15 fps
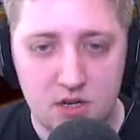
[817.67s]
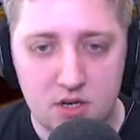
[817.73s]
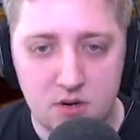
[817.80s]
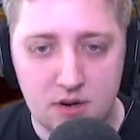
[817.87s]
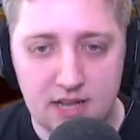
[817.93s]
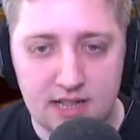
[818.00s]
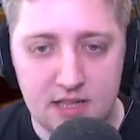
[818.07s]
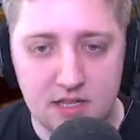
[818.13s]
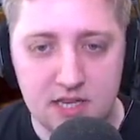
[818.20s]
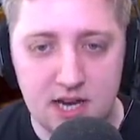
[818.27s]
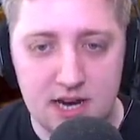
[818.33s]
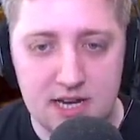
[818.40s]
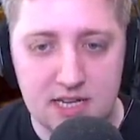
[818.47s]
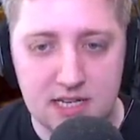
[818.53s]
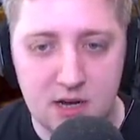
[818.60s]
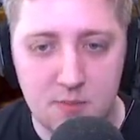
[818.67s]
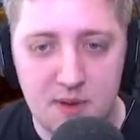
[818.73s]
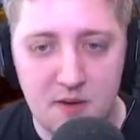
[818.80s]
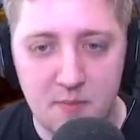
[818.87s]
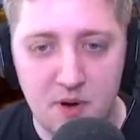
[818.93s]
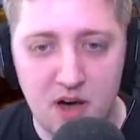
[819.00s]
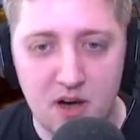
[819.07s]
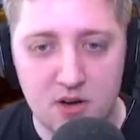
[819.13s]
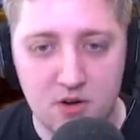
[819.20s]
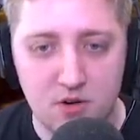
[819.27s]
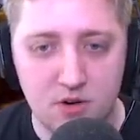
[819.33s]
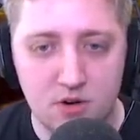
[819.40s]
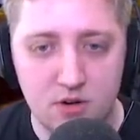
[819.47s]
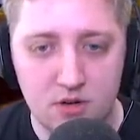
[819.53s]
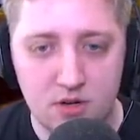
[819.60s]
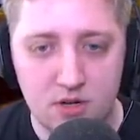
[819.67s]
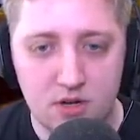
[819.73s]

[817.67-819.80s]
Do, like, the tiniest little bit of parkour.